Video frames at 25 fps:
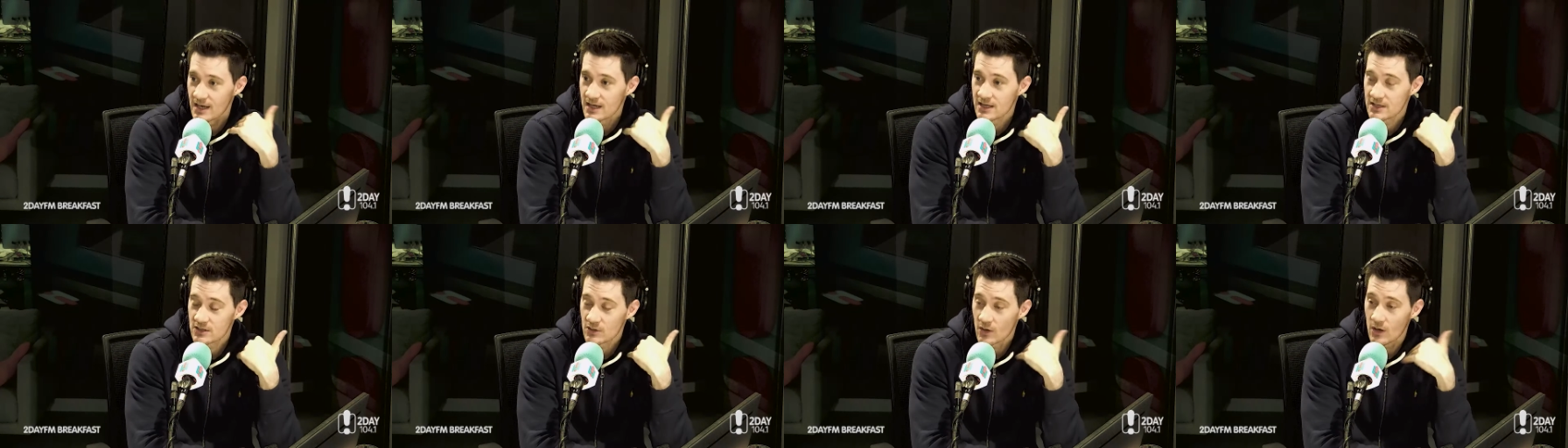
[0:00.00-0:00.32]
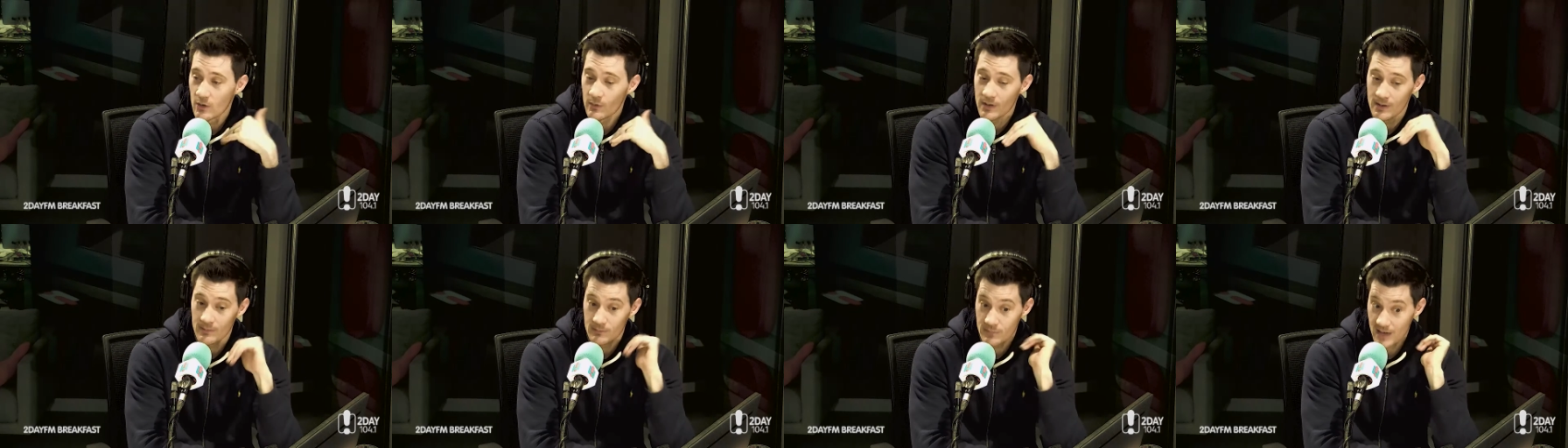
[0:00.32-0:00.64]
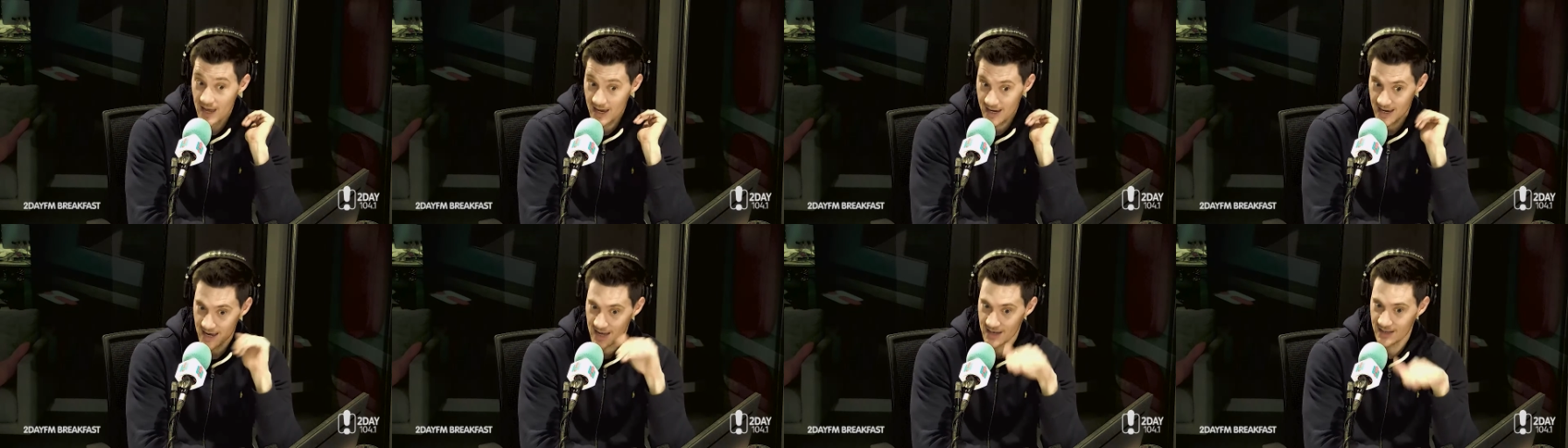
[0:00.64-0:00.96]
so I went
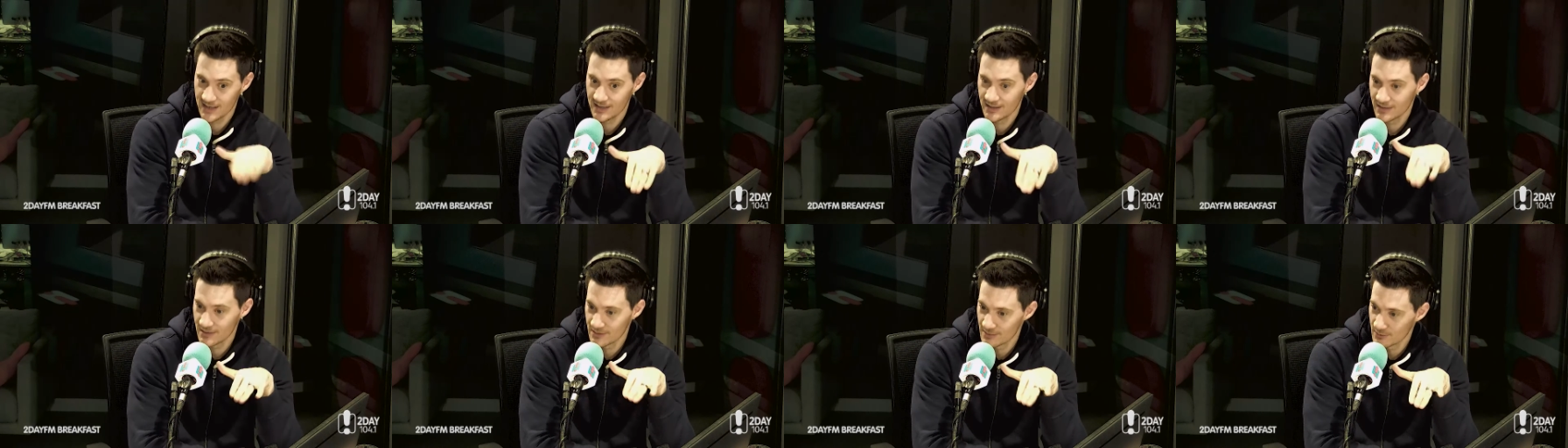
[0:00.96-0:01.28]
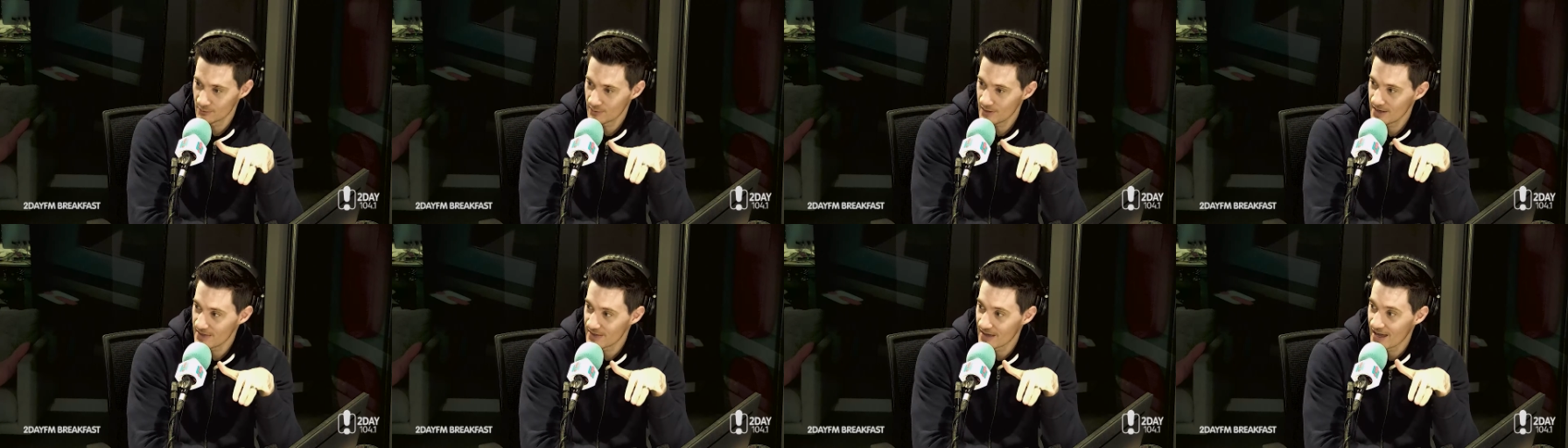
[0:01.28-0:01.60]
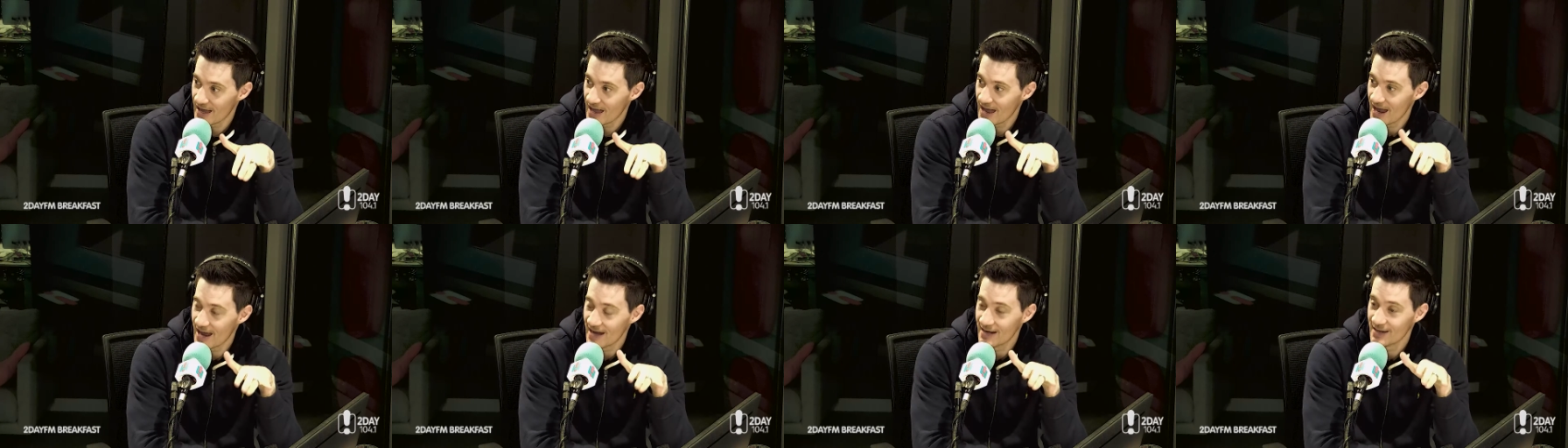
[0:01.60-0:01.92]
back out into the weather
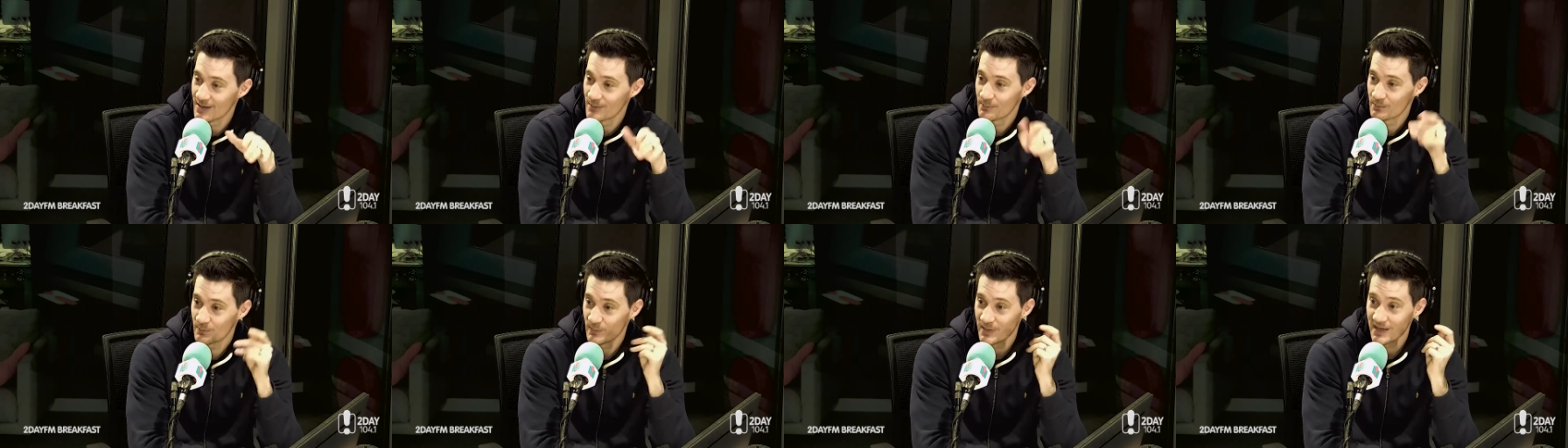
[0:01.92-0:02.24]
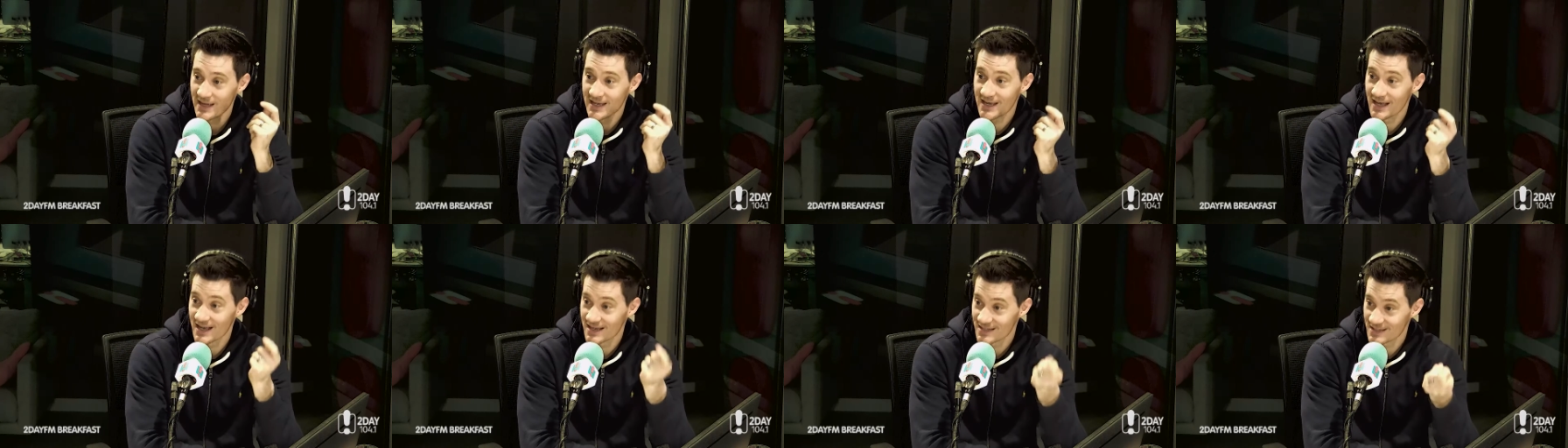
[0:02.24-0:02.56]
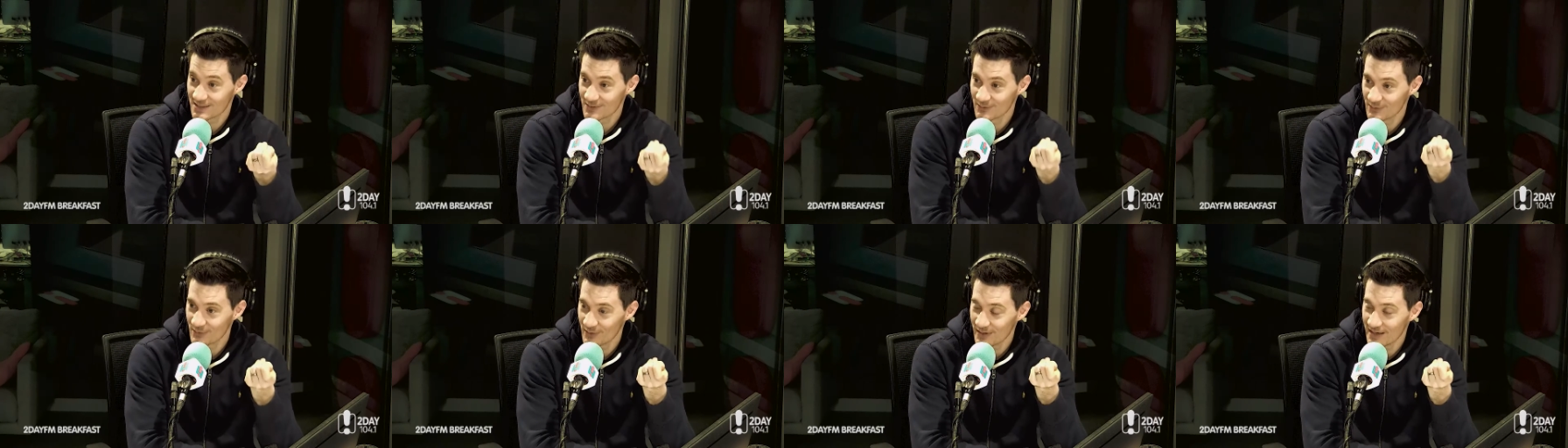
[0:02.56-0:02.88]
and the big
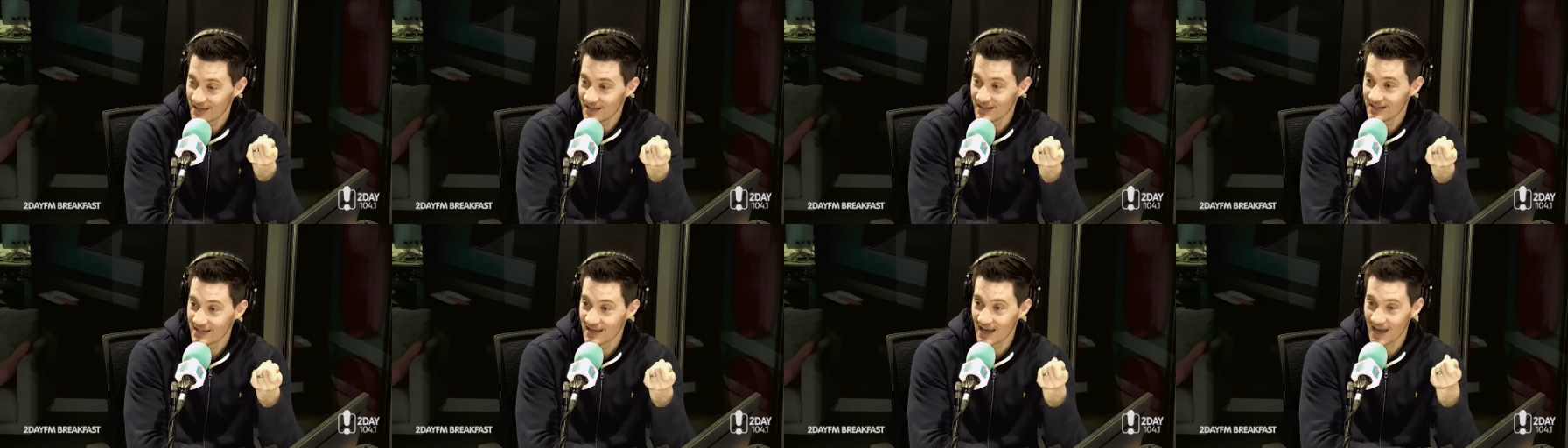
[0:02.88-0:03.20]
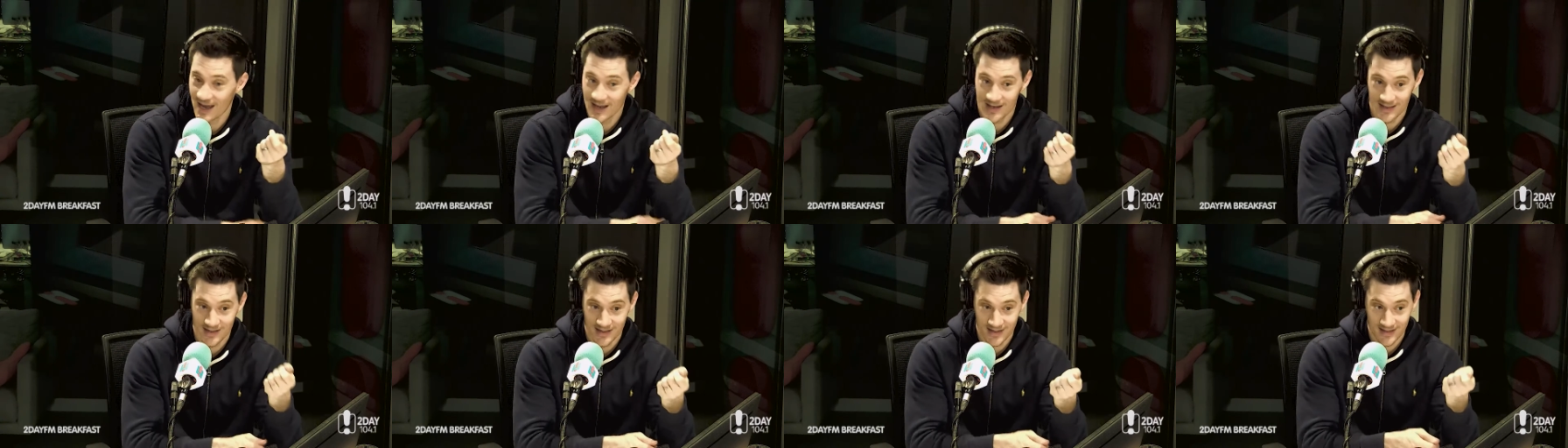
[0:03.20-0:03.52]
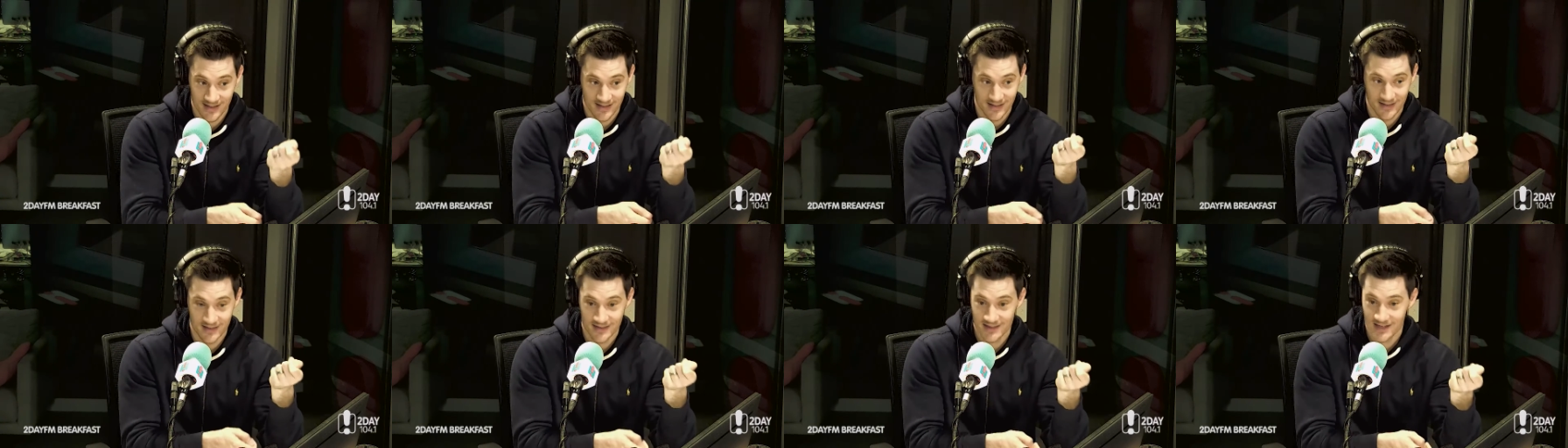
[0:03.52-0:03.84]
gust of wind and
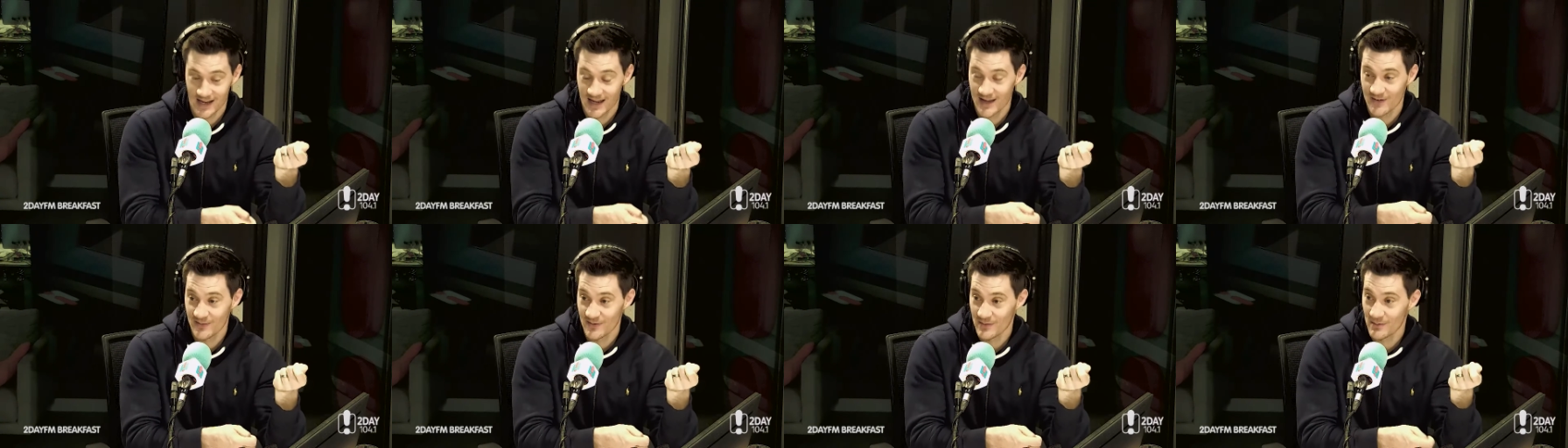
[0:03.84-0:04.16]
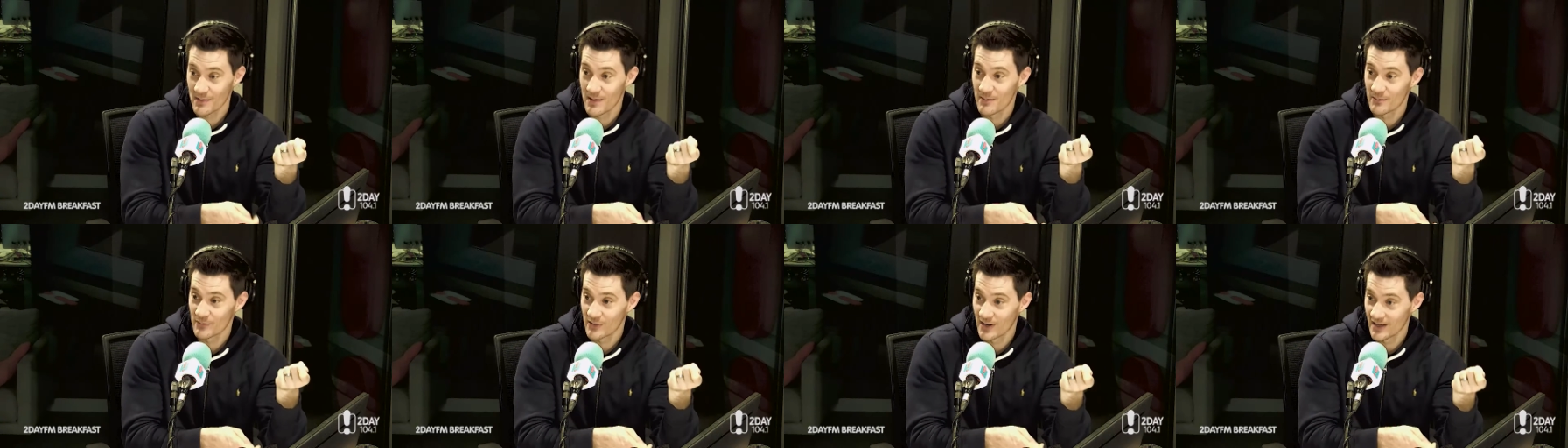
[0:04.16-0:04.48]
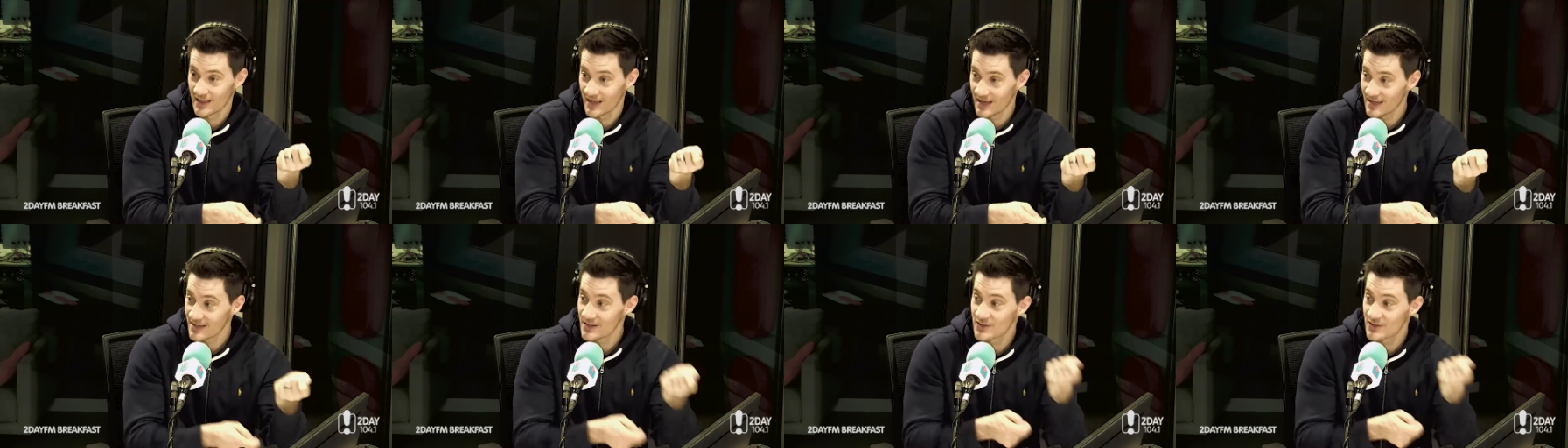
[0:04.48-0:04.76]
the 2Day FM umbrella